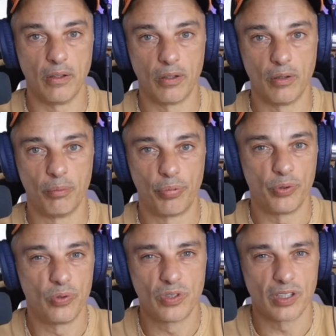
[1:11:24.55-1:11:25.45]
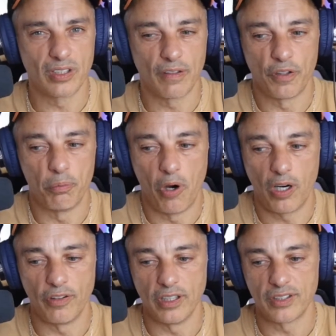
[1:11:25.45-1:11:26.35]
on producing something
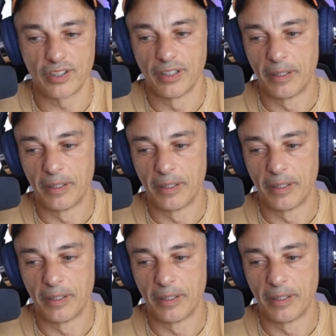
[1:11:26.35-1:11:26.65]
marvelous,